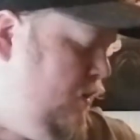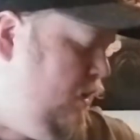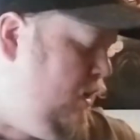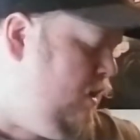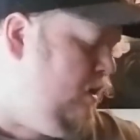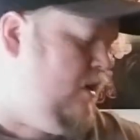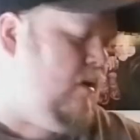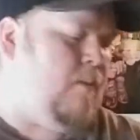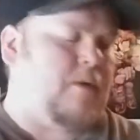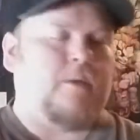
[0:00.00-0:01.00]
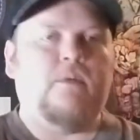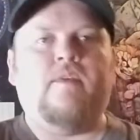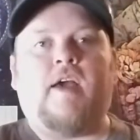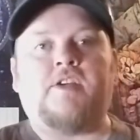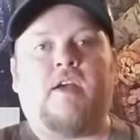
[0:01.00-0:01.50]
Another
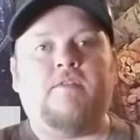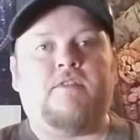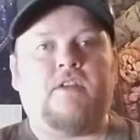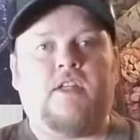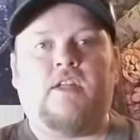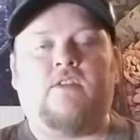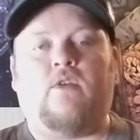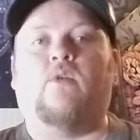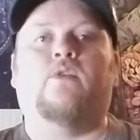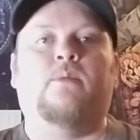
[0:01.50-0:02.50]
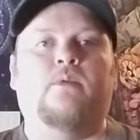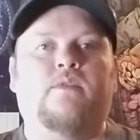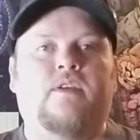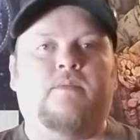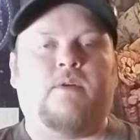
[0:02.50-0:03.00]
movie I actually haven't seen. It's an older
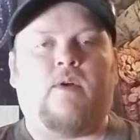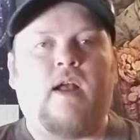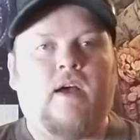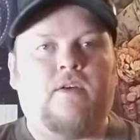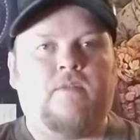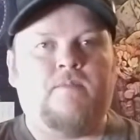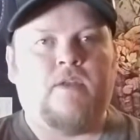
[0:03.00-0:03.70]
movie. It's been around.